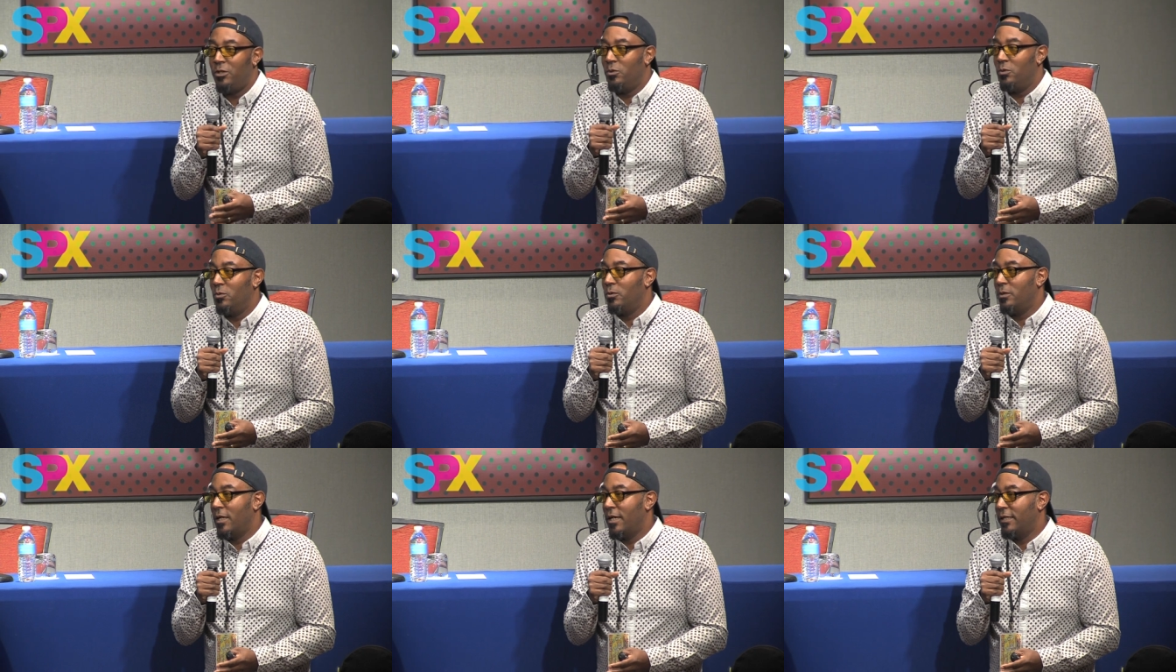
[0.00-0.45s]

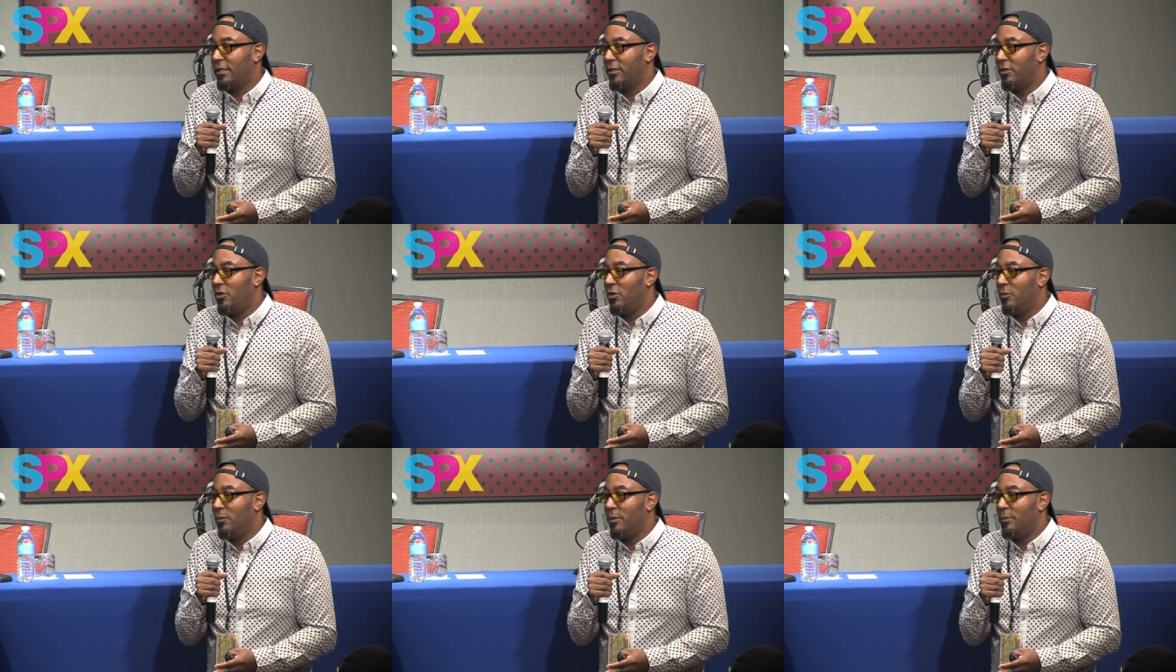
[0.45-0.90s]
you like a
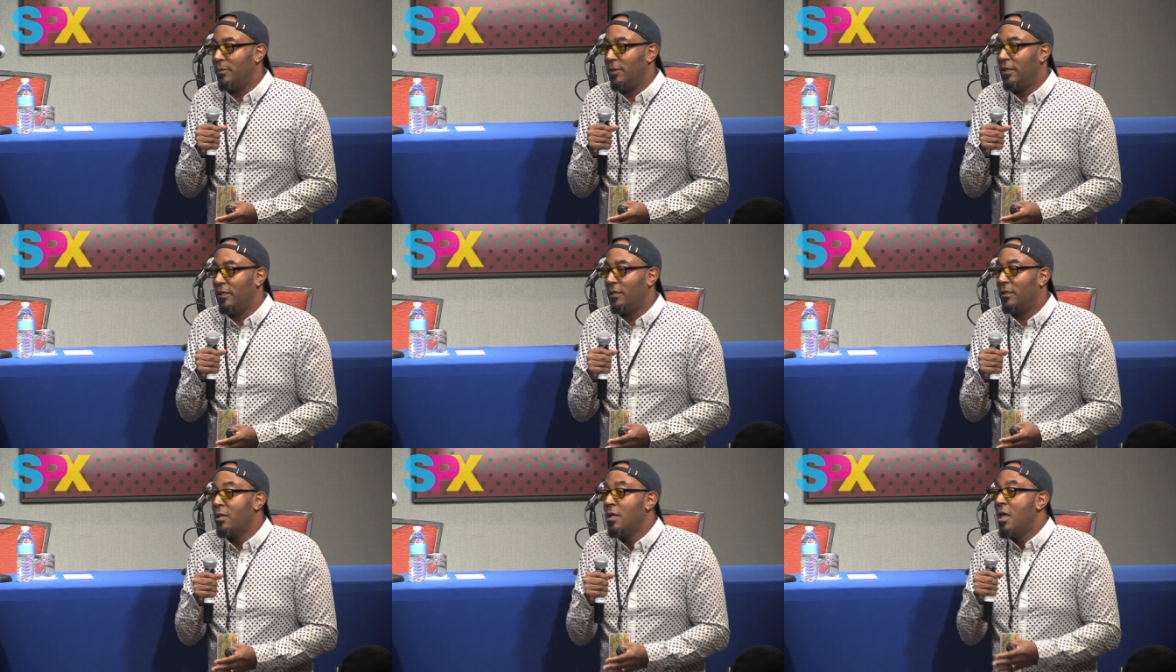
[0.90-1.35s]
human
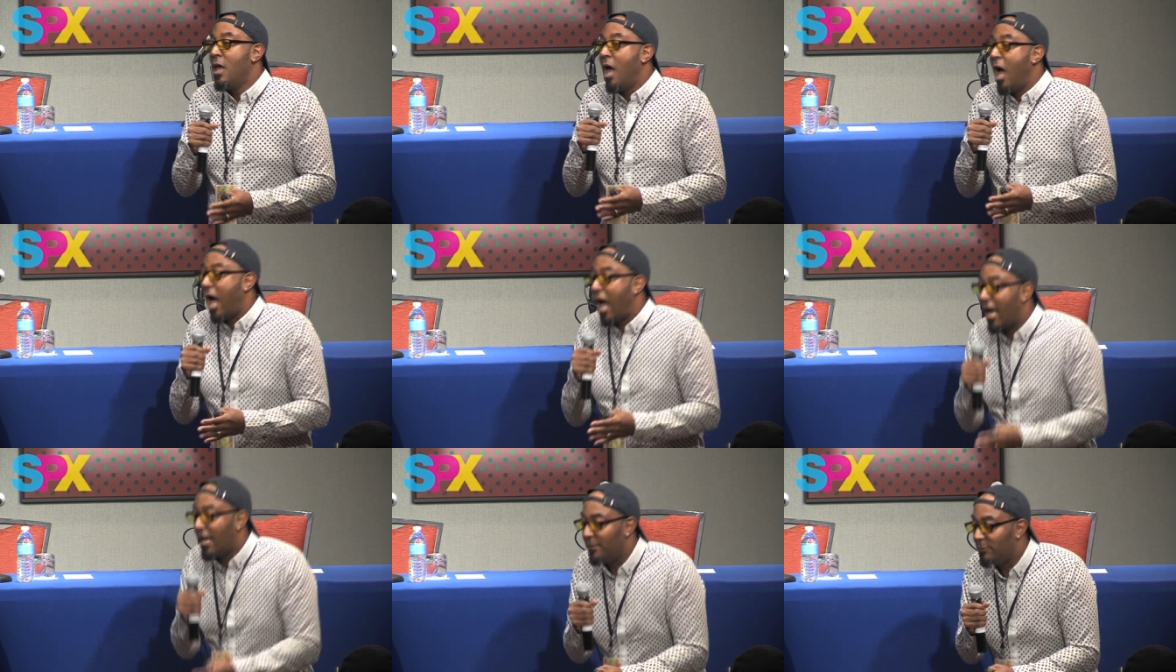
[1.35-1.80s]
being.
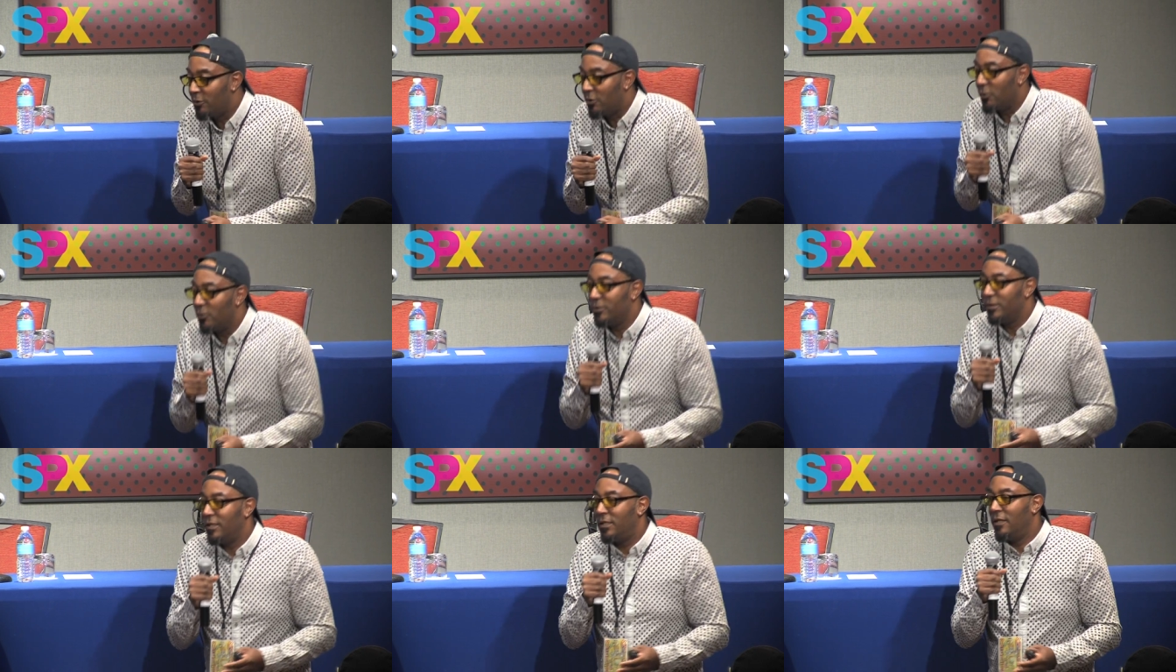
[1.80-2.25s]
I'm
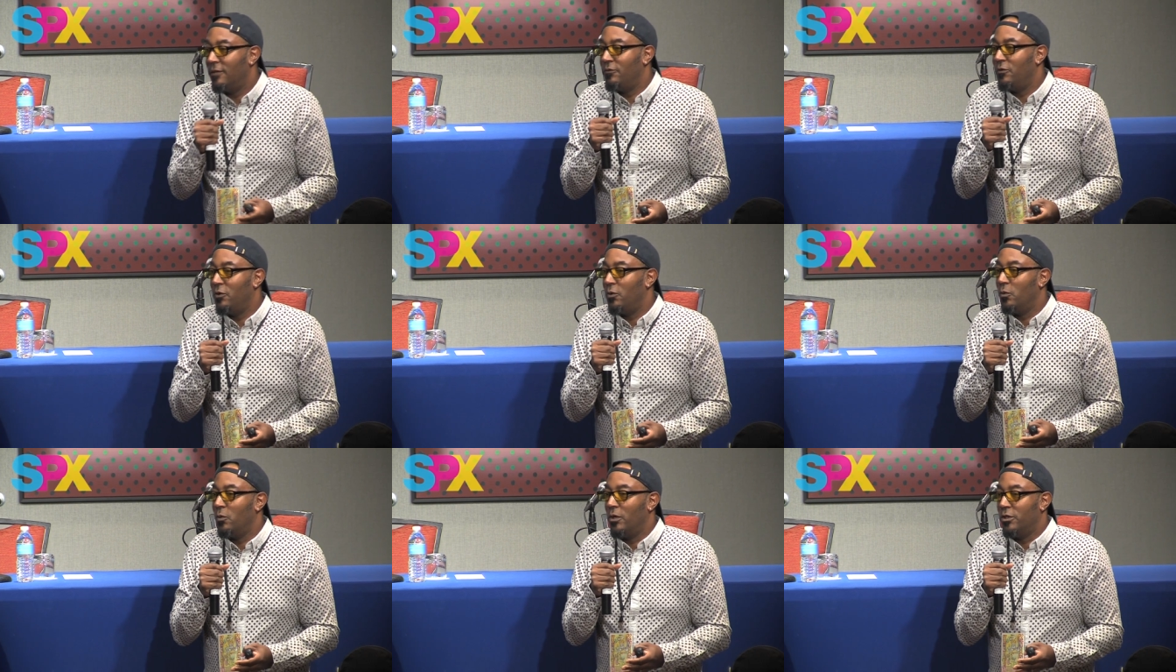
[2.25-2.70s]
going to give
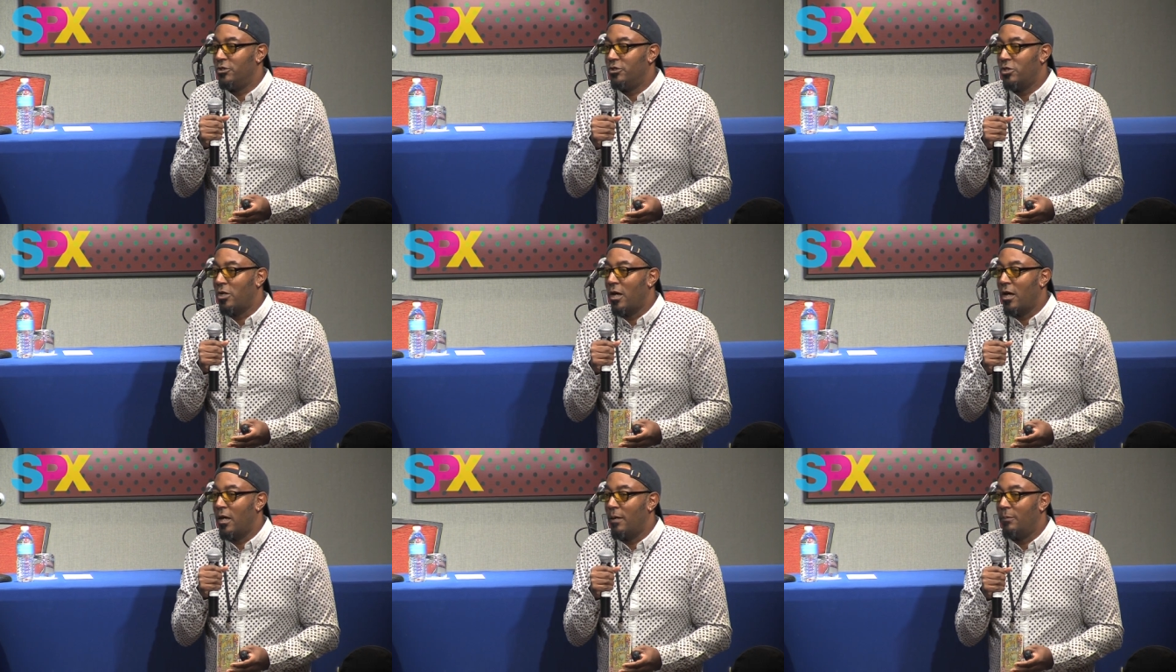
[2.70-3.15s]
you a
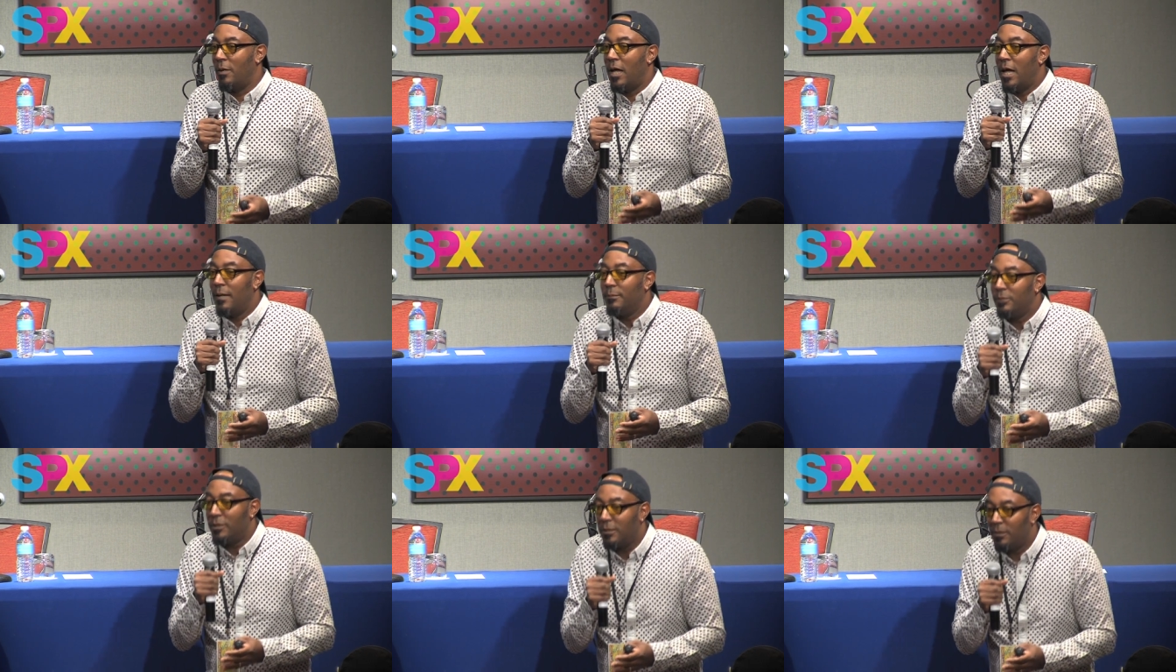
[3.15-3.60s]
job.
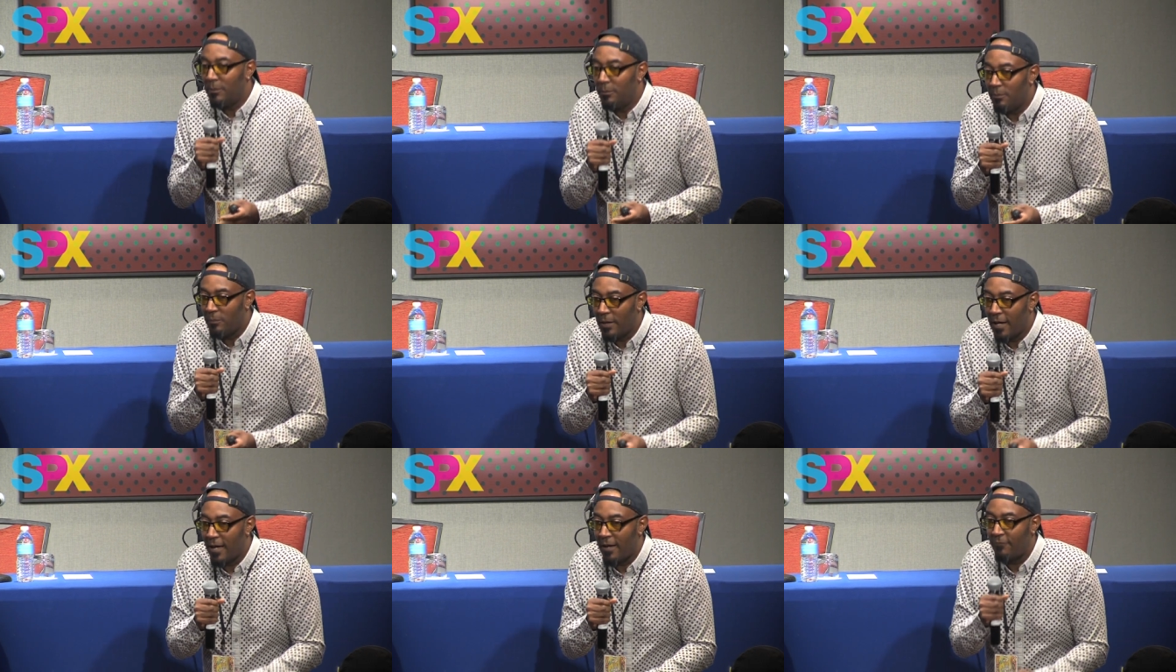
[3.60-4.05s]
I'm going to
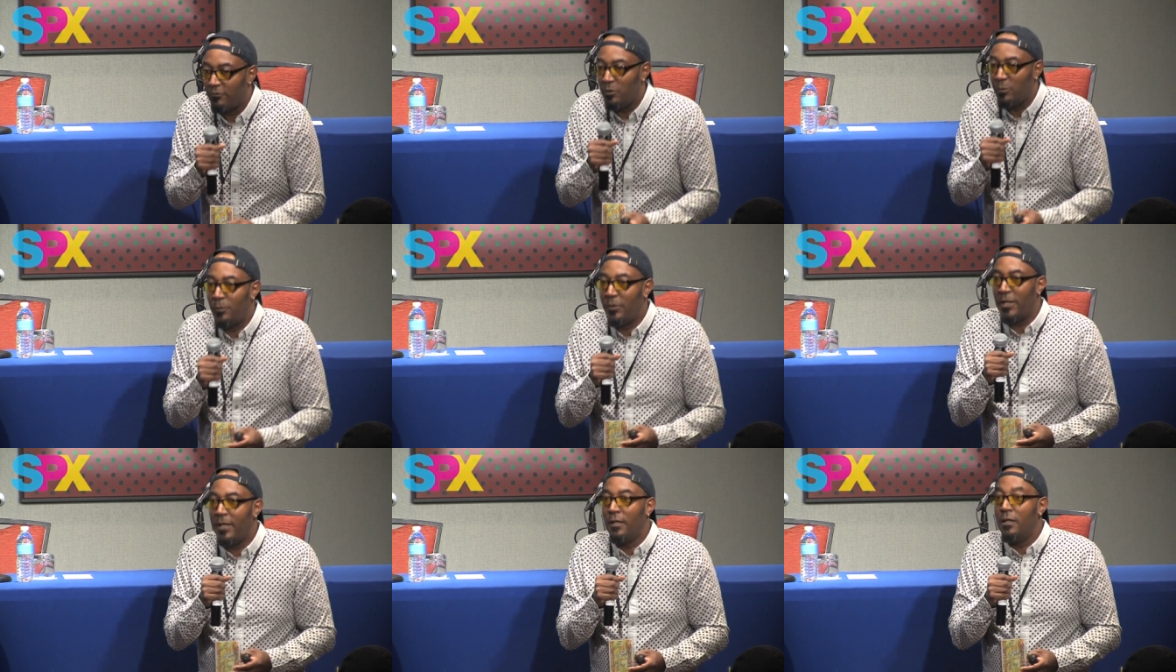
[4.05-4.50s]
have you
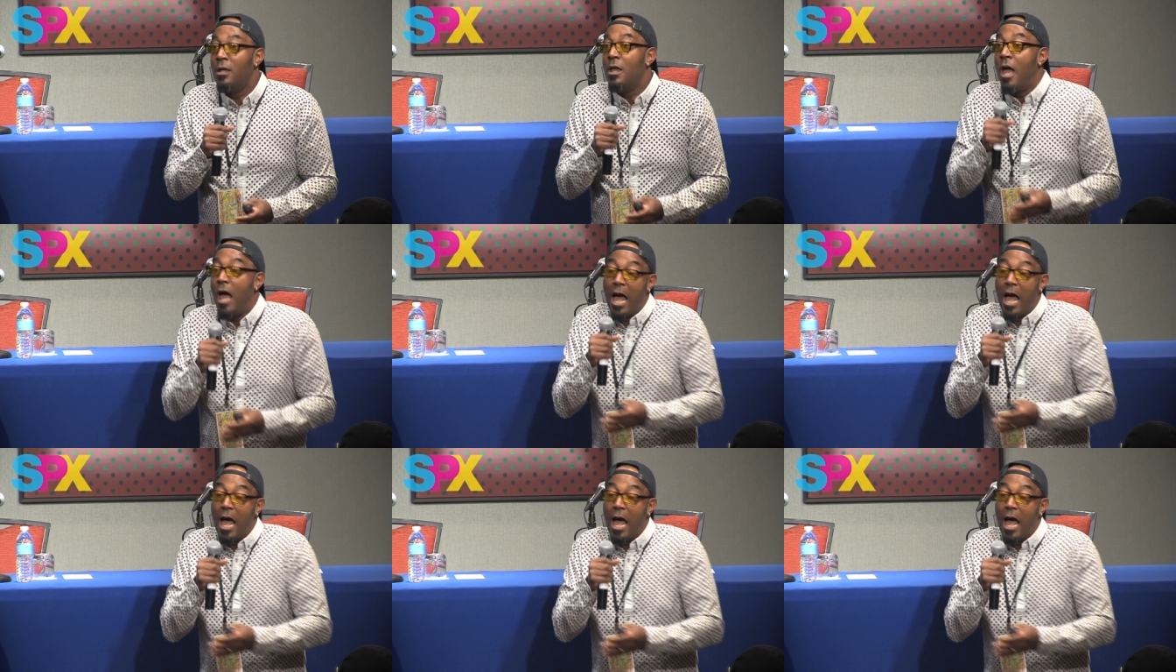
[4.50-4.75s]
pay.